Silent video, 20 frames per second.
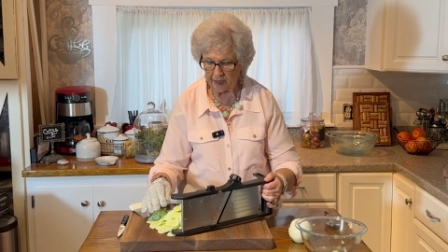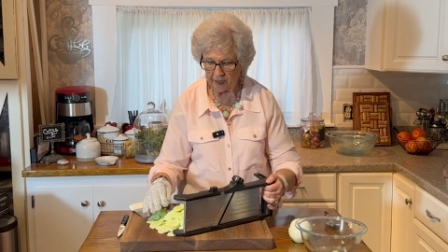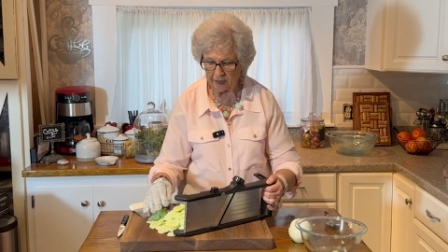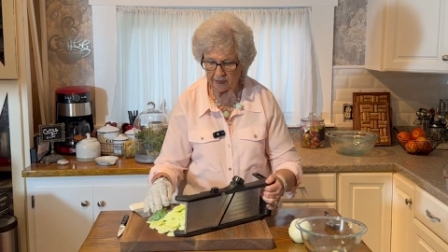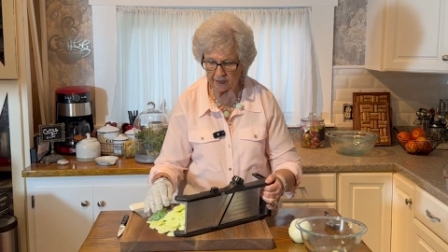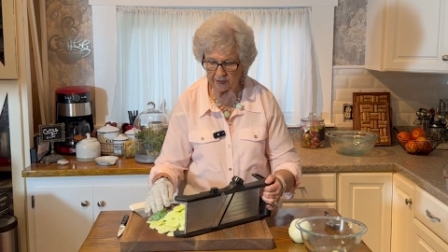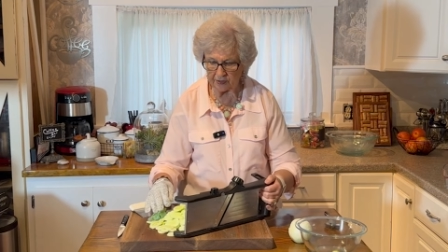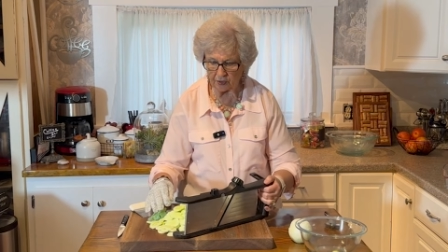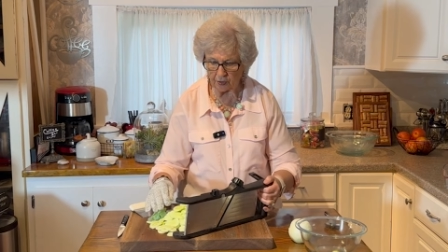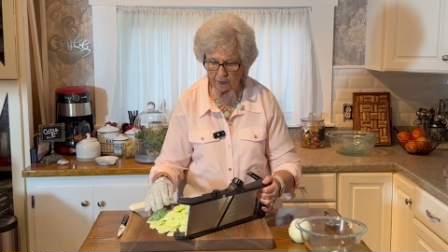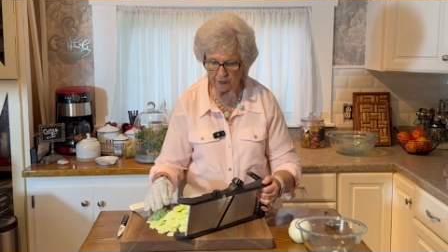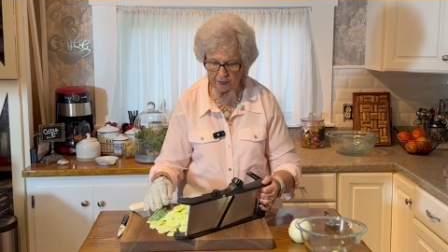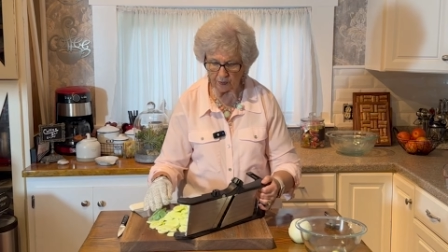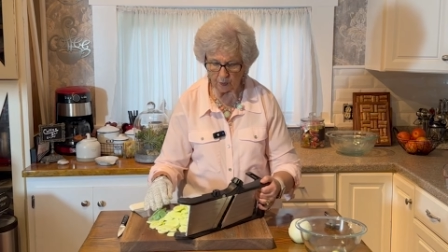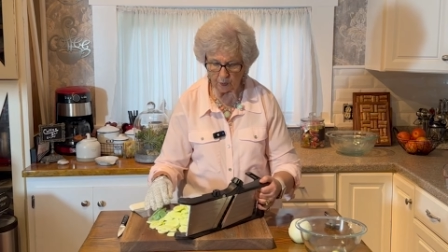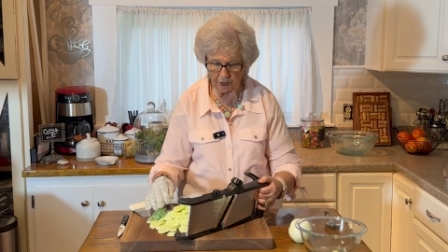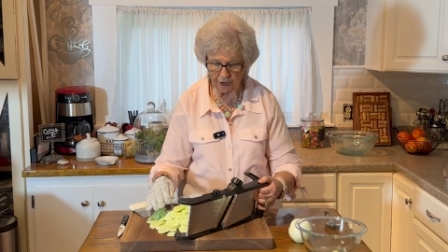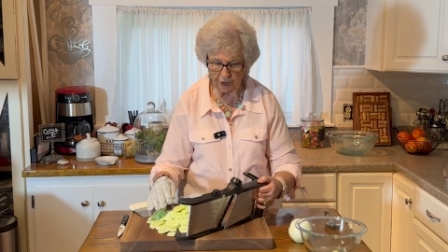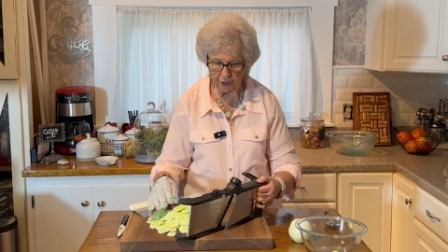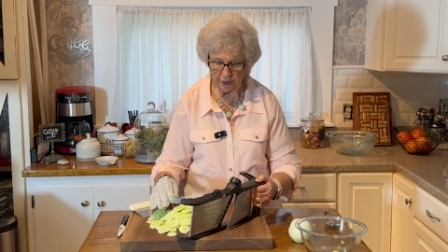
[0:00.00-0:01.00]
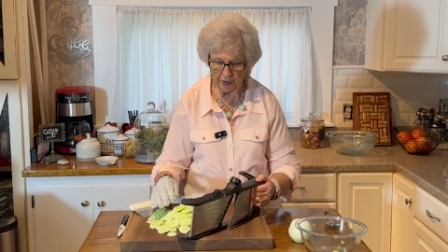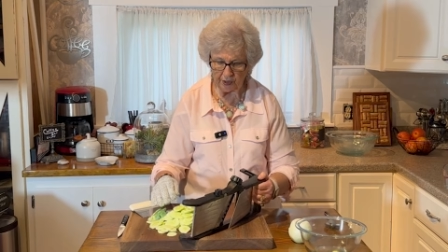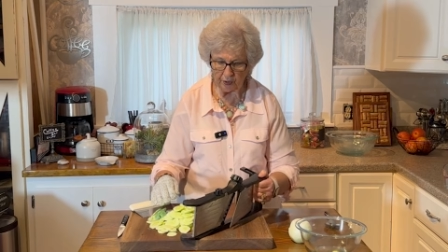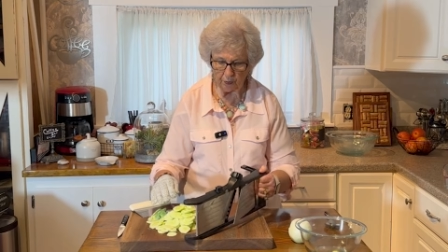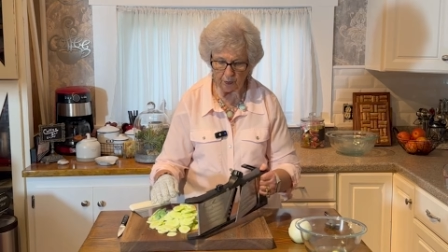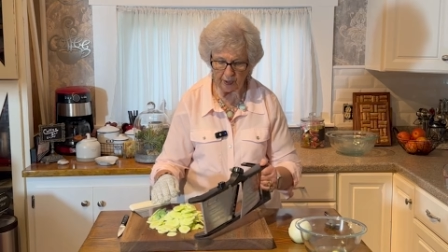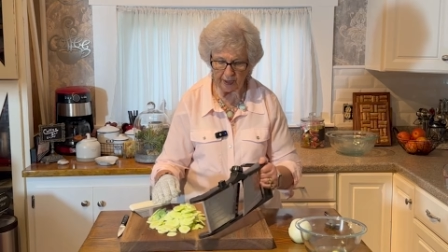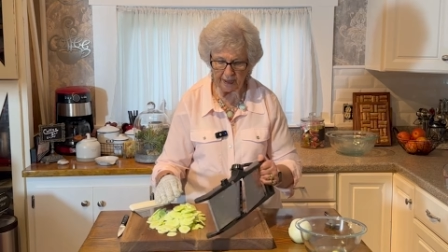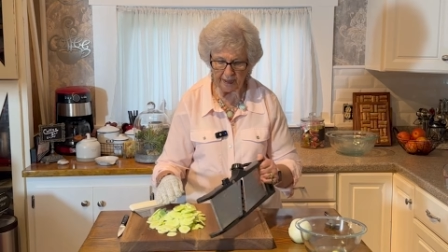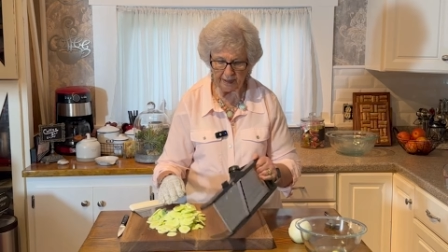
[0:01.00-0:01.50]
so that when you get
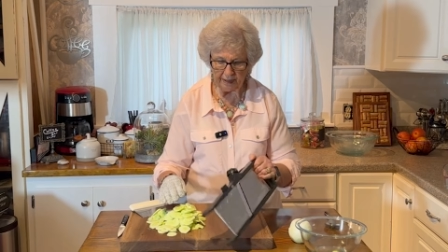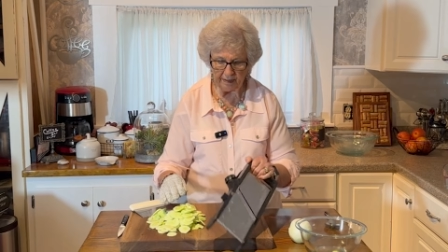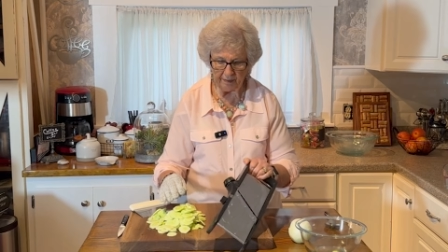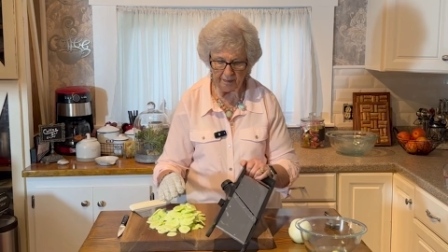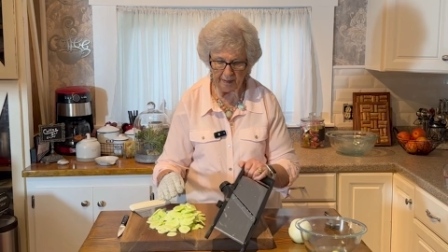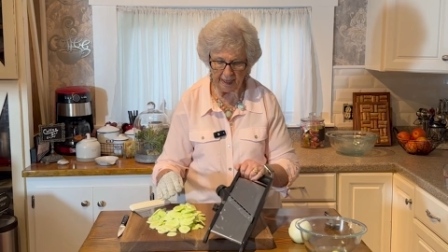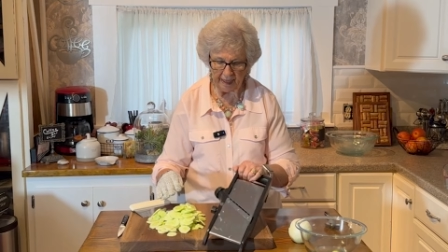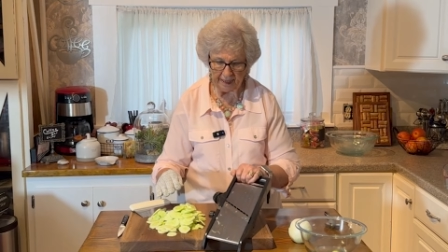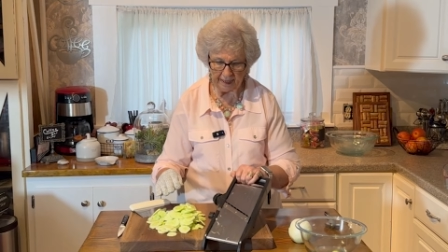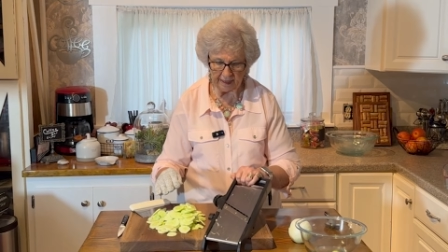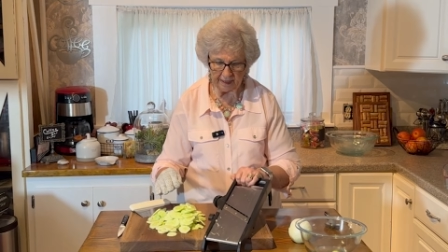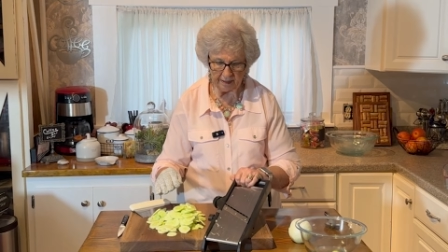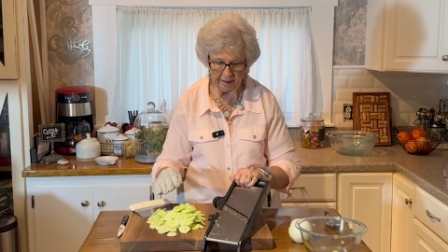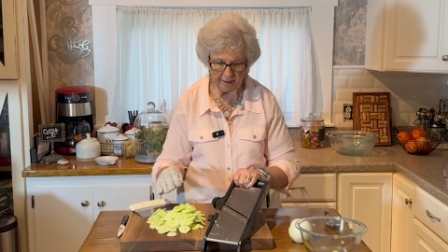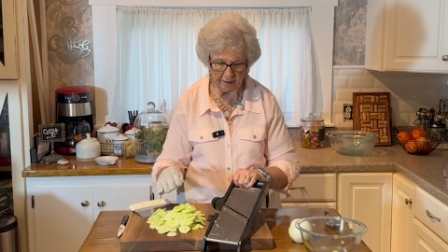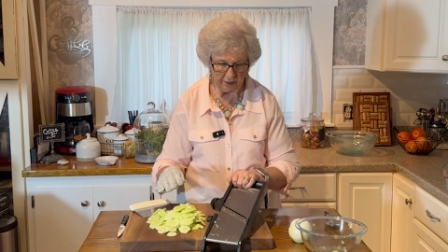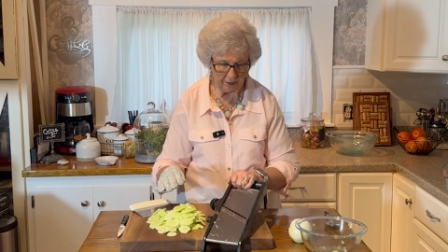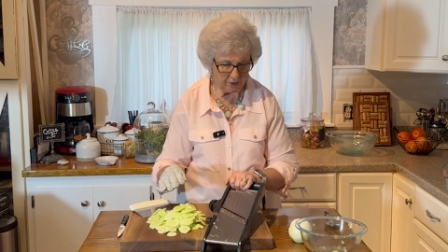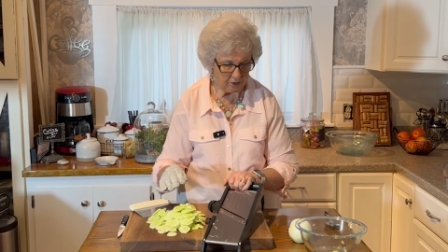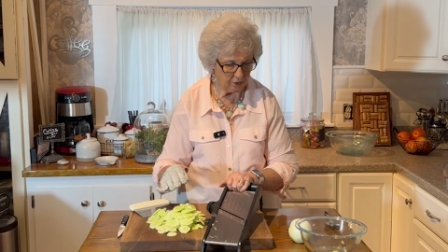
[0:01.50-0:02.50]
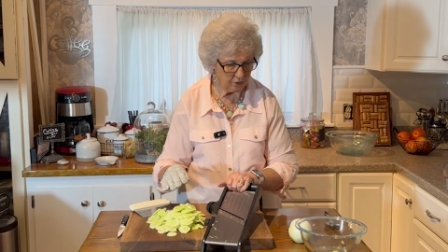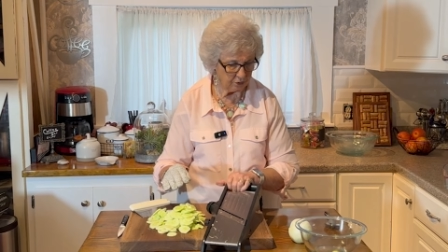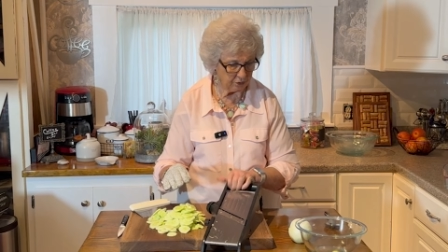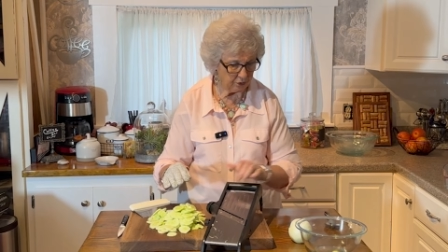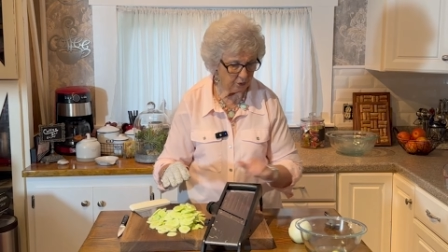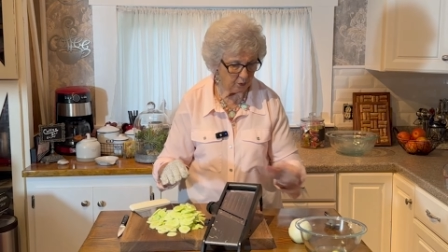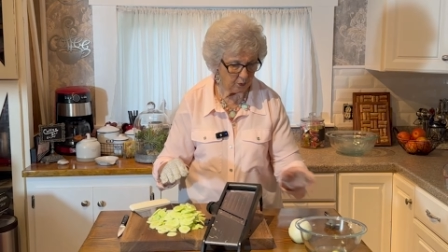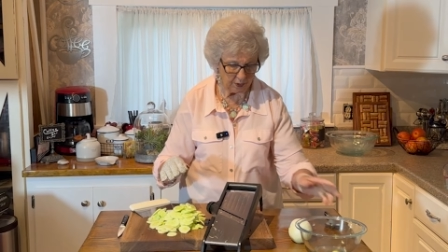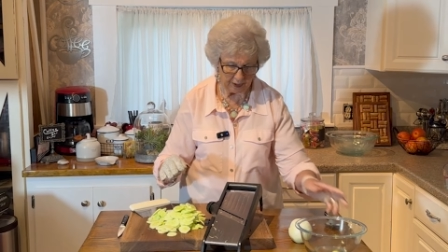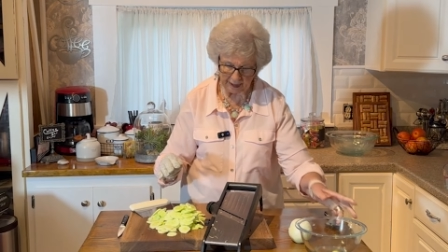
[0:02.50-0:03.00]
ready to make it, you'll
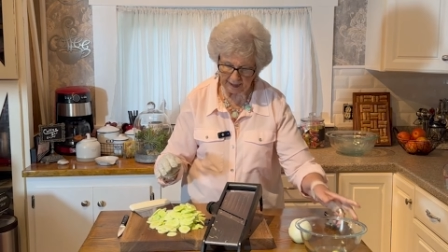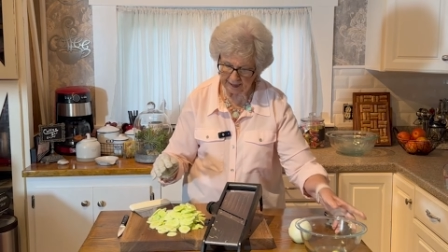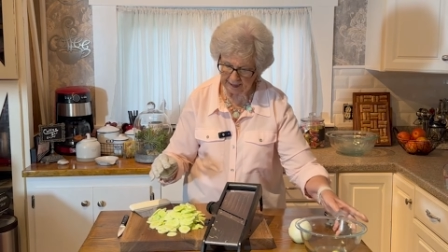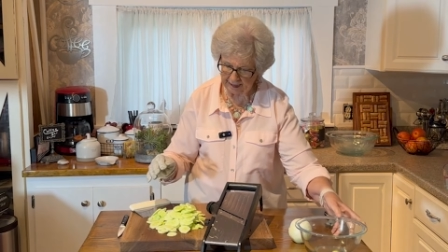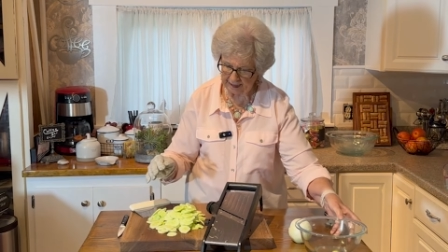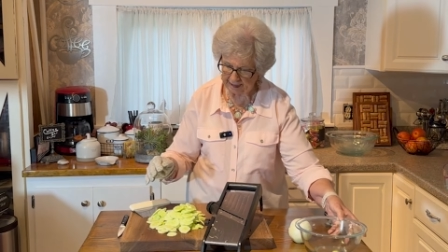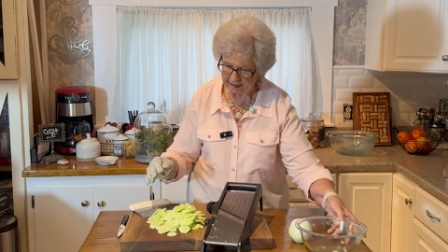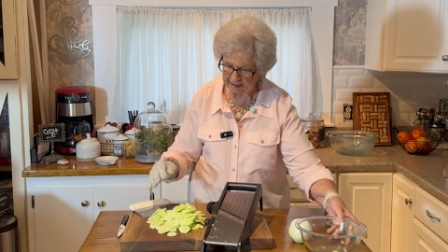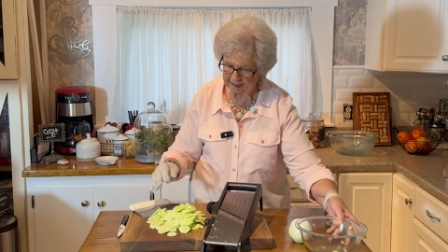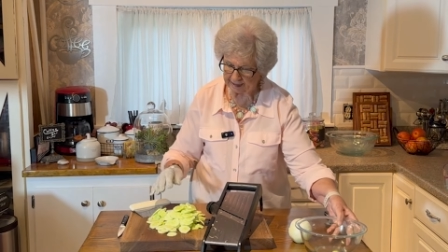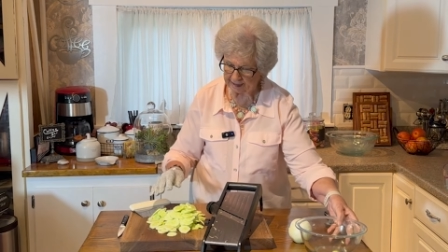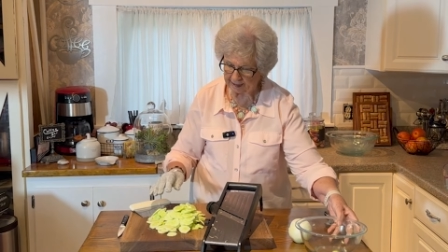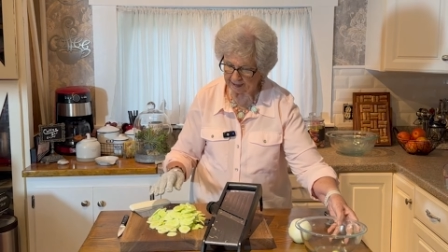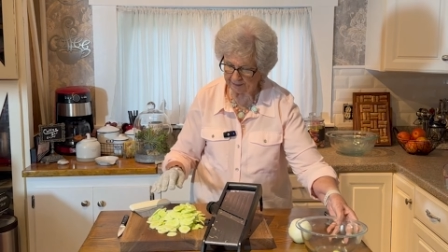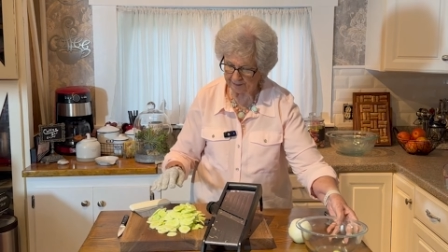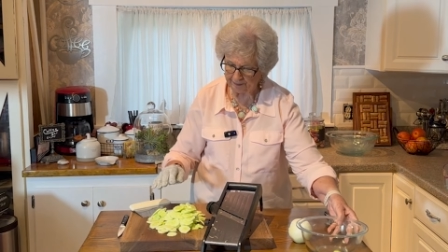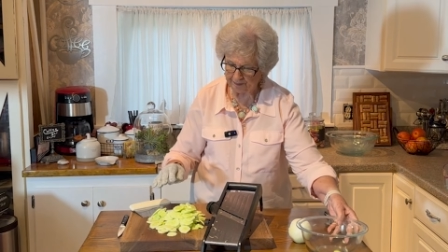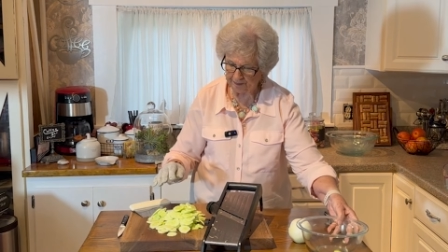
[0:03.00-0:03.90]
know what it is.